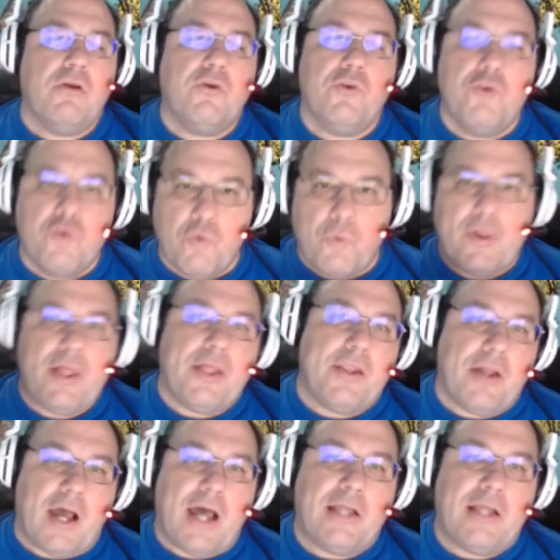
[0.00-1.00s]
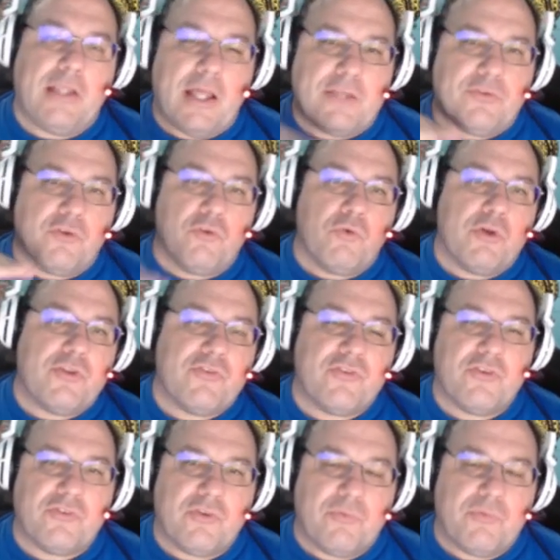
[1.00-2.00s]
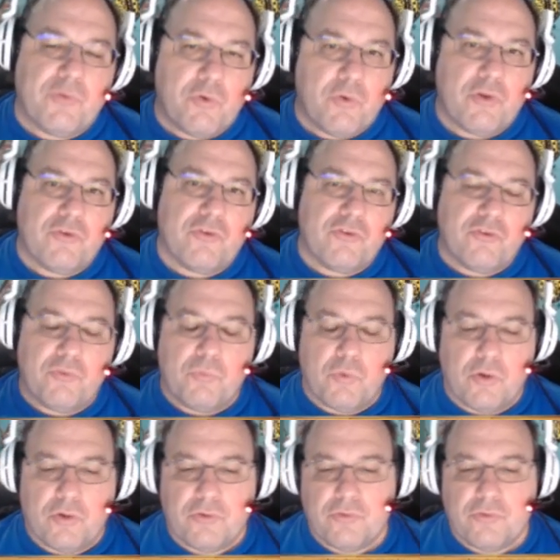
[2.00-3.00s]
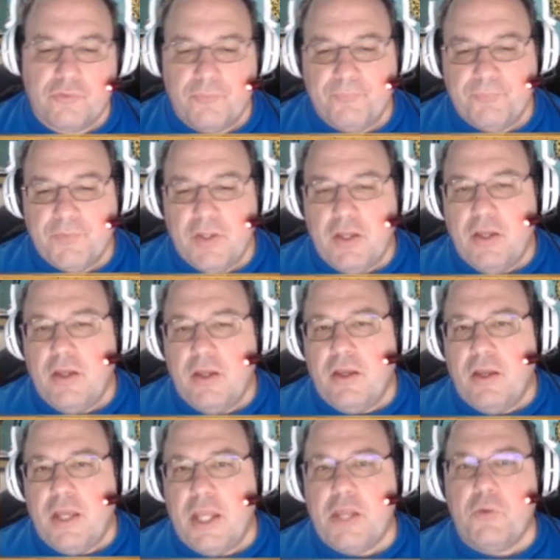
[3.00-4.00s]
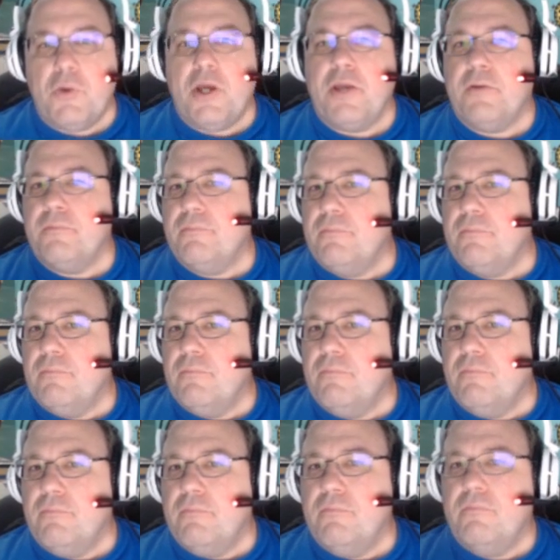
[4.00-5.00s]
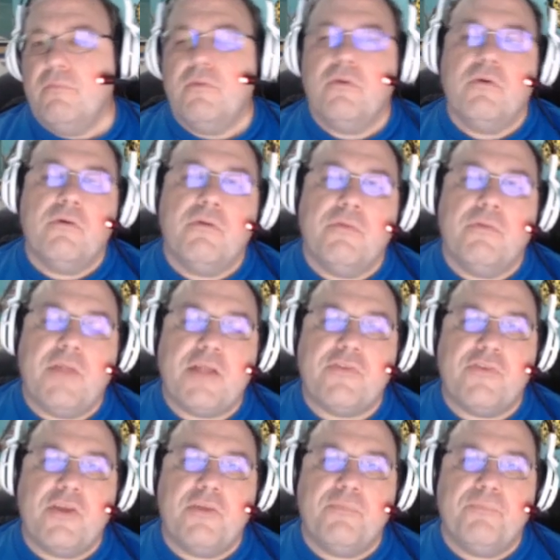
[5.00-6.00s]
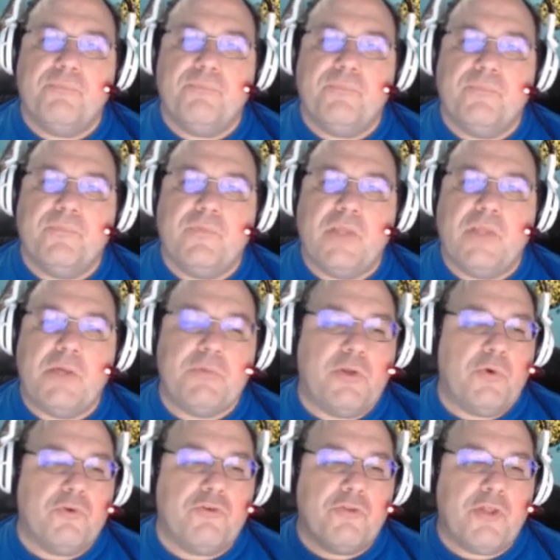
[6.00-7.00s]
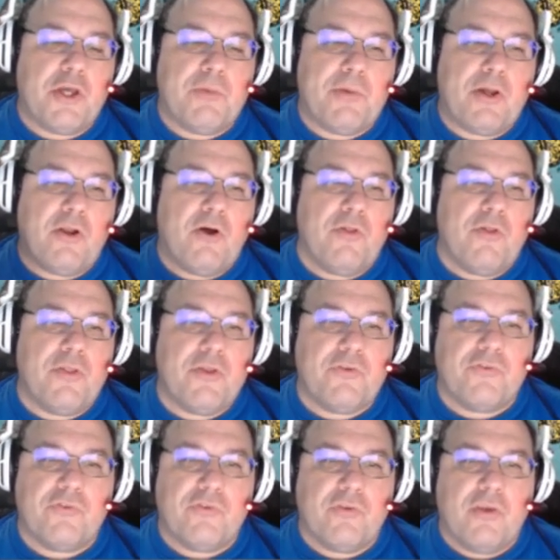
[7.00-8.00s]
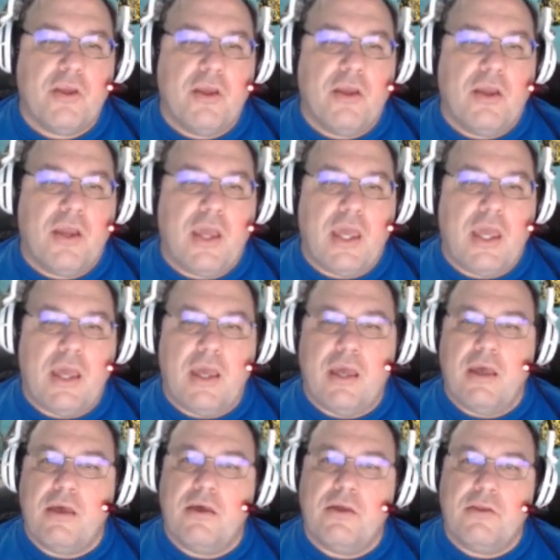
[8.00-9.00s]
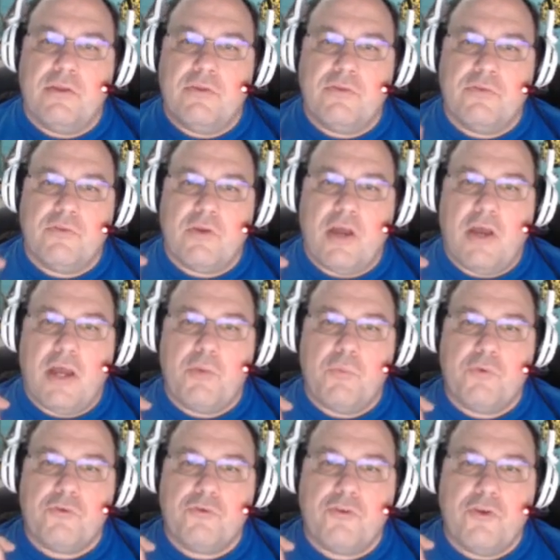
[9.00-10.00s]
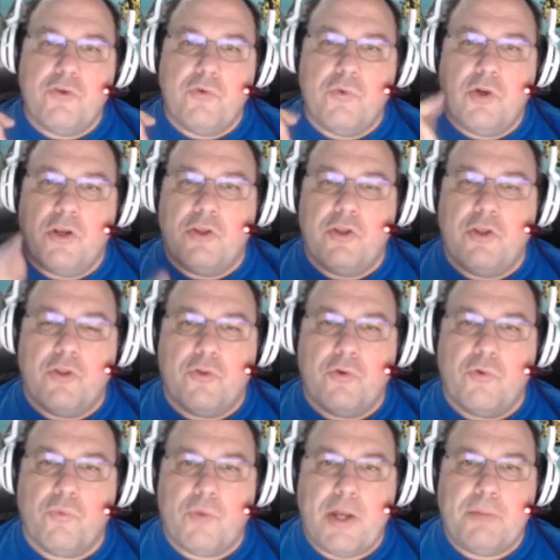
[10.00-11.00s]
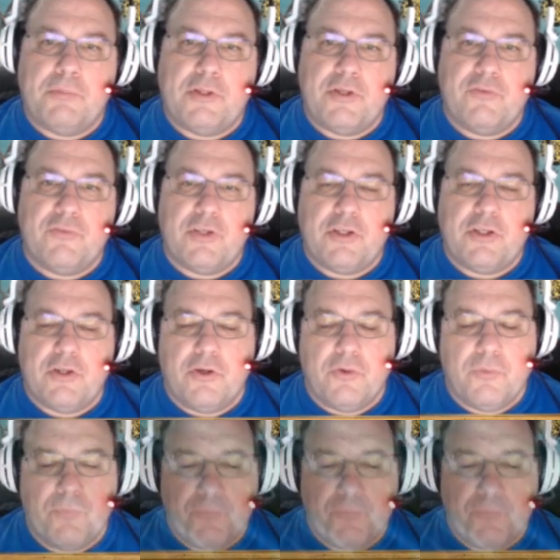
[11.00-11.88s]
Grid. I like the grid system. The grid system works. Anyway, that's it. Let me know what you think about all this, and I will see you on another rambling video.